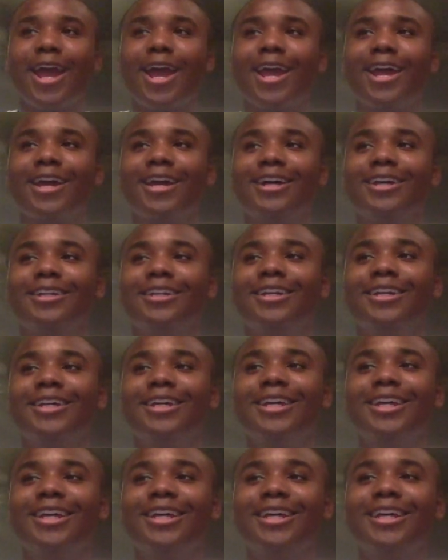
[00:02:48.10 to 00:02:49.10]
and
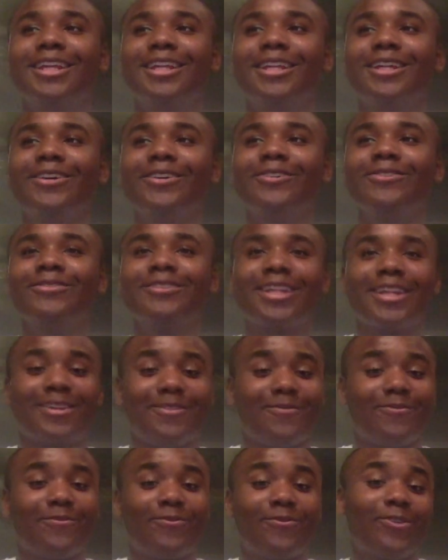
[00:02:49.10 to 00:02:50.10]
it was like
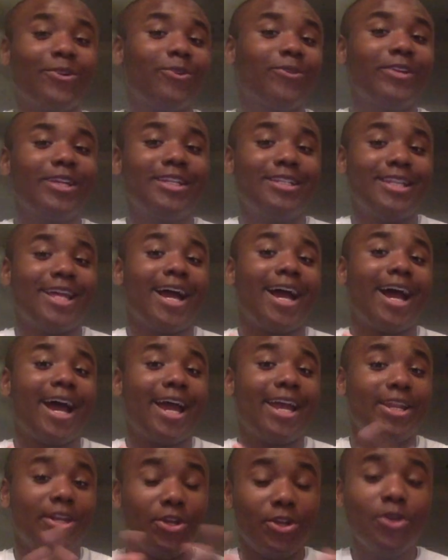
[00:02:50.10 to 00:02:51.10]
furries that
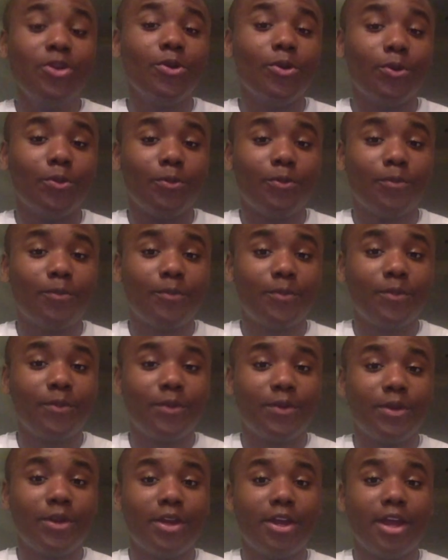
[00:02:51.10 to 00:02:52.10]
I knew.
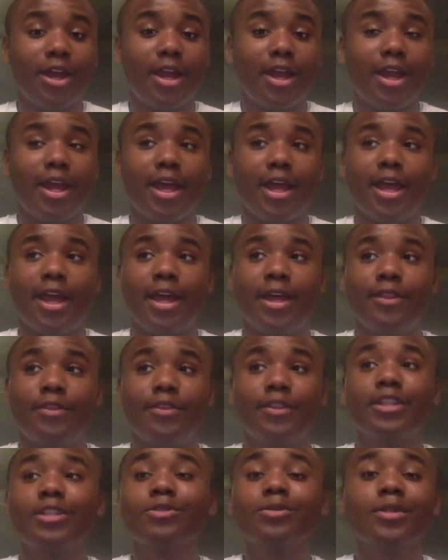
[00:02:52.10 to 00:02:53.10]
And
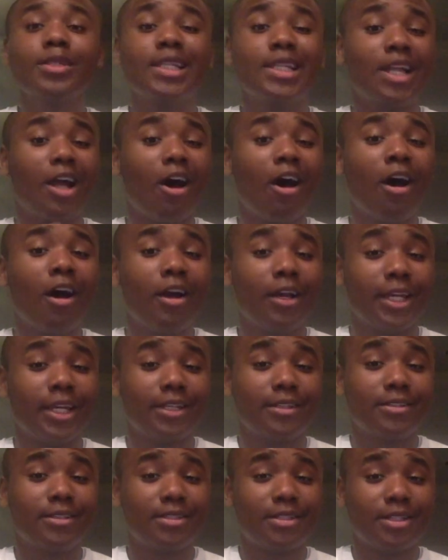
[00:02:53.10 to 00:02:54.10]
this was in
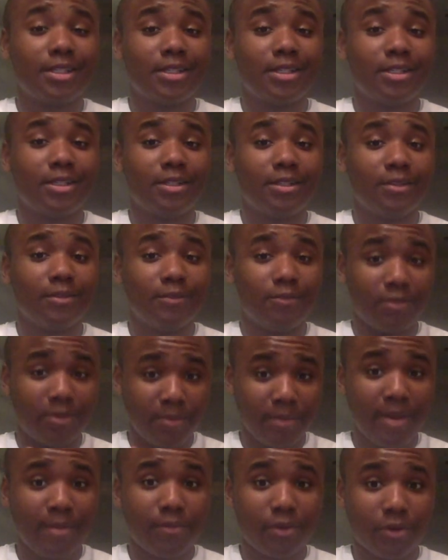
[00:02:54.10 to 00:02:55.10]
August.
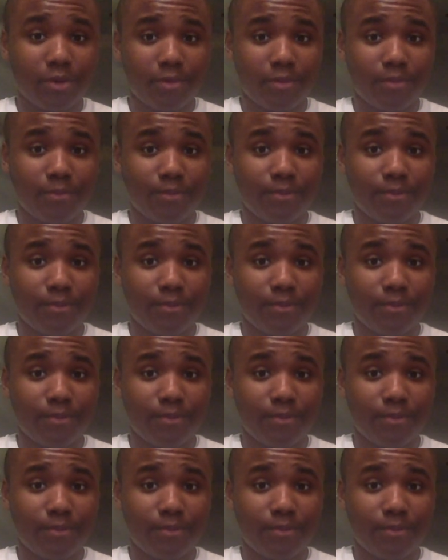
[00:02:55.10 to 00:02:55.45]
Remember,